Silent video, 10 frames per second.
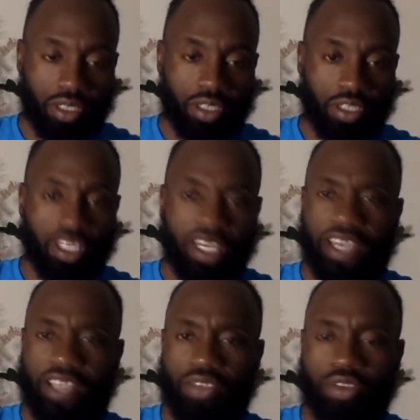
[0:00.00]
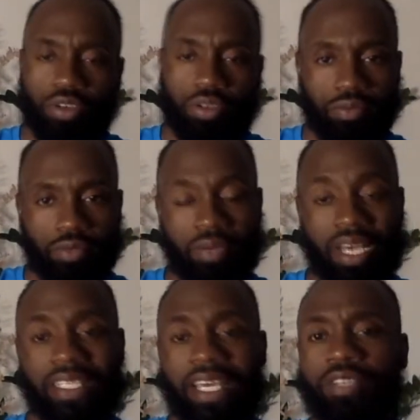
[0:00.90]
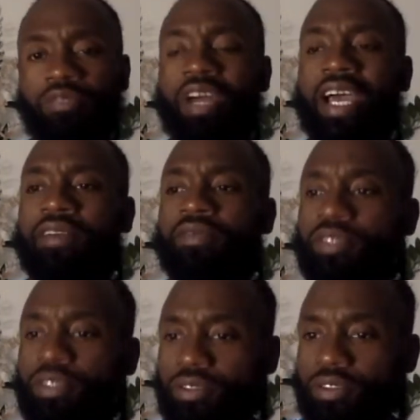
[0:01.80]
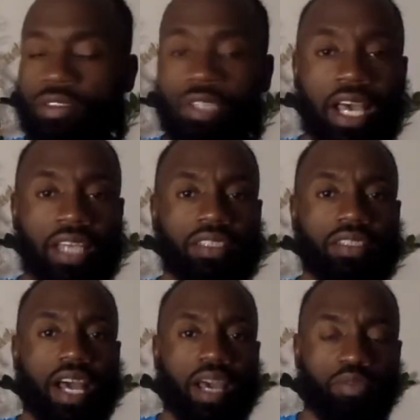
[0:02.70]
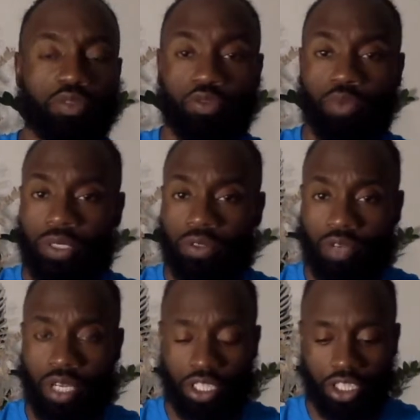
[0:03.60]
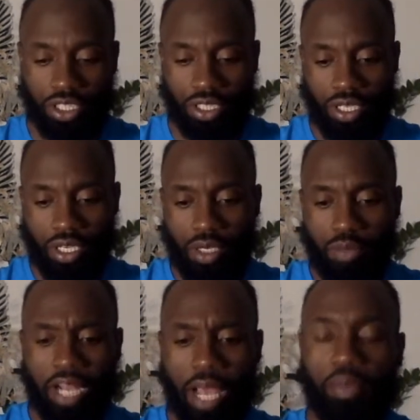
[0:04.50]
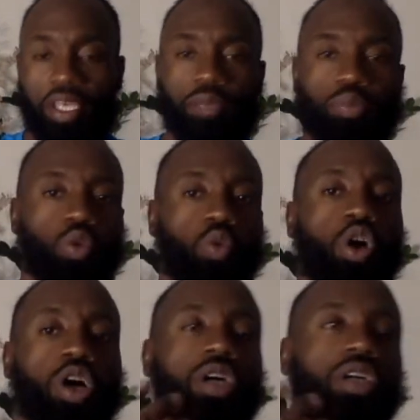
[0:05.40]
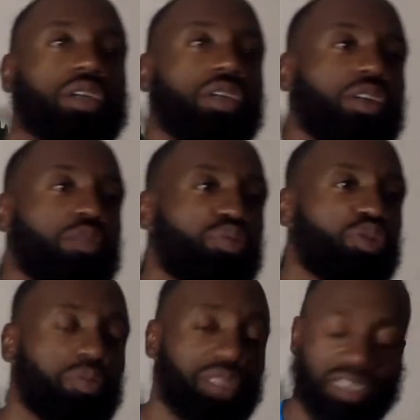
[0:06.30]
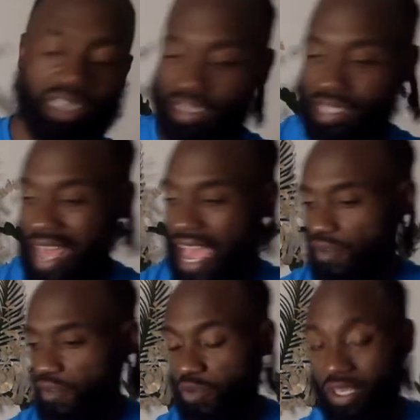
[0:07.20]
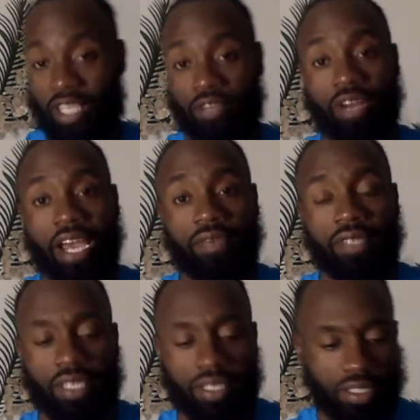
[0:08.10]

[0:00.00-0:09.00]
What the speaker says: years ago when my nan arrived at the time of the Windrush. Black people were promised this life when they arrived here.